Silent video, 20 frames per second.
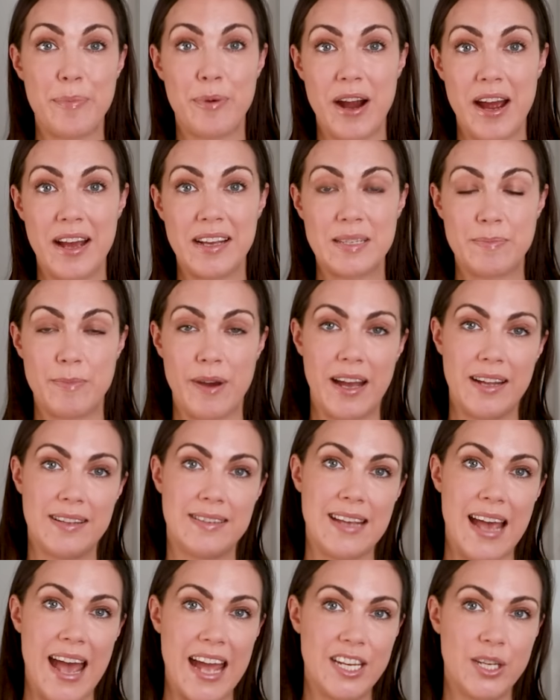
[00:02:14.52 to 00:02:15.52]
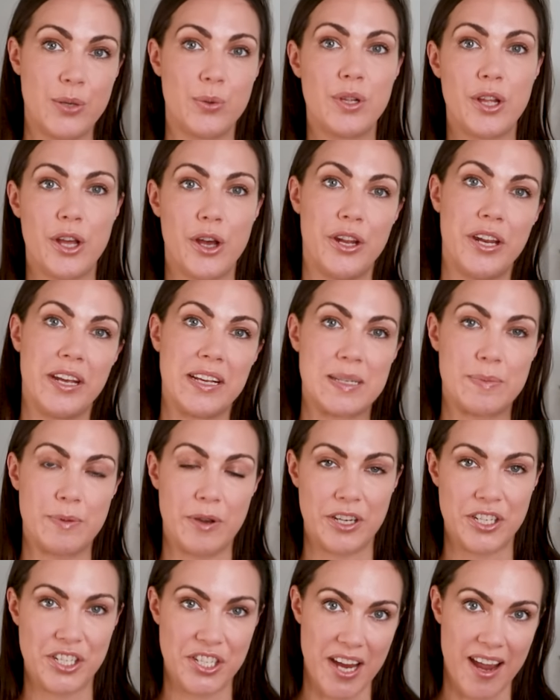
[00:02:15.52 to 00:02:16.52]
price by its annual earnings
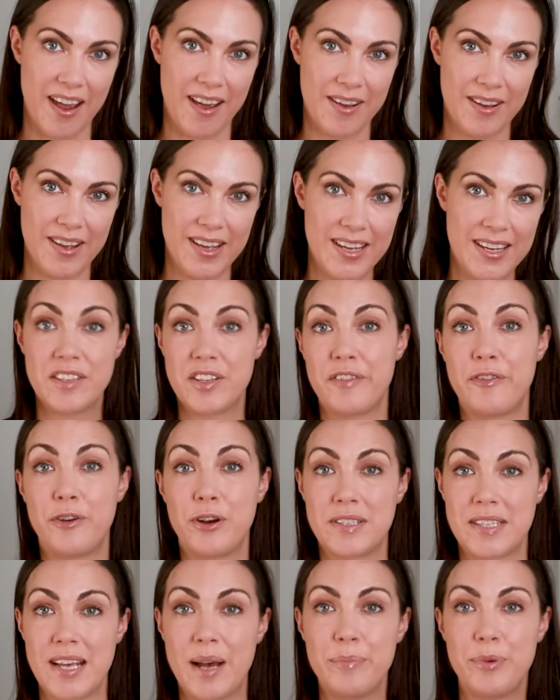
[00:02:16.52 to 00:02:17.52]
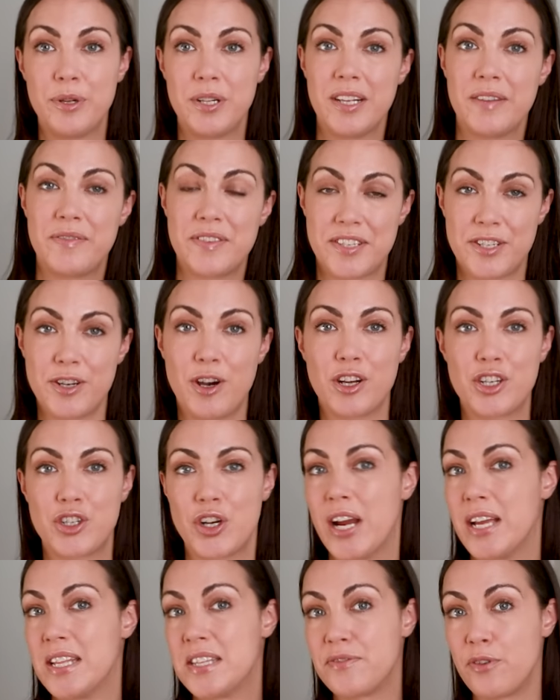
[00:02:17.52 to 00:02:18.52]
per share. So for example, if a stock
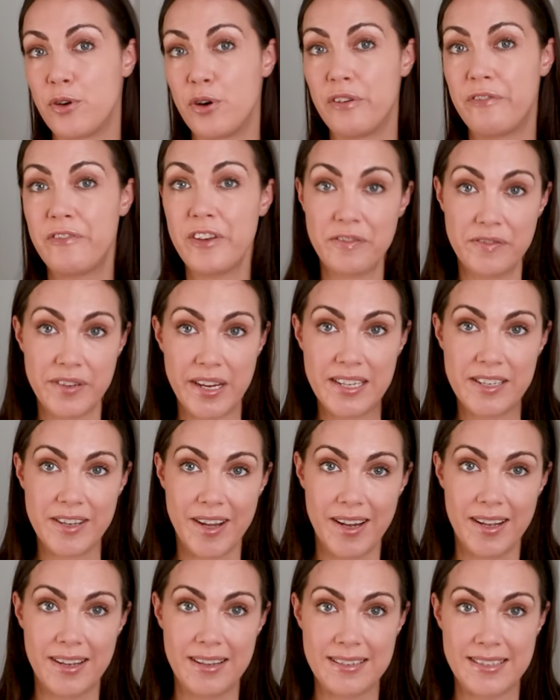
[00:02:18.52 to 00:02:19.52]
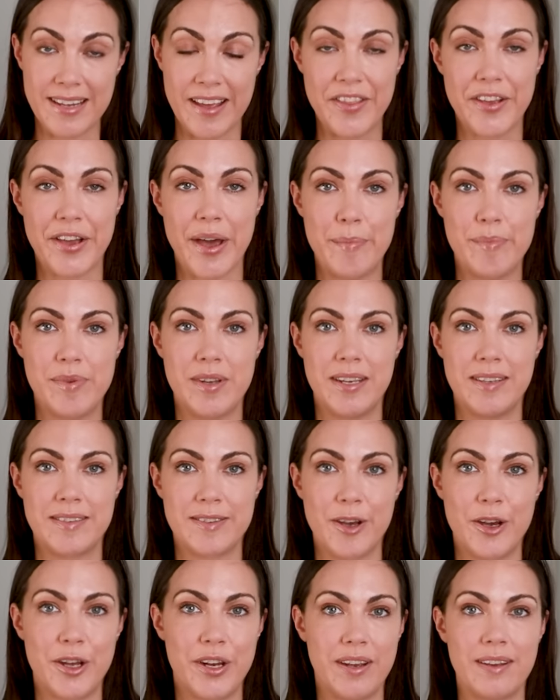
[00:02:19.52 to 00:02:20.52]
trades for $15 and the company's
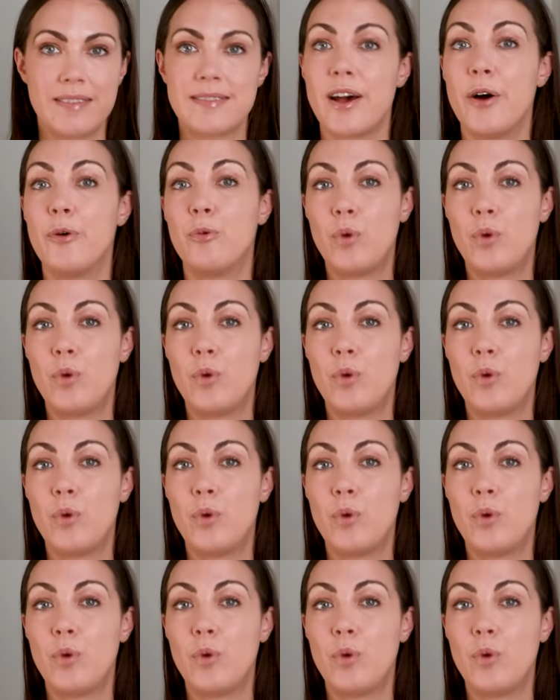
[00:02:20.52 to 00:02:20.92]
earnings are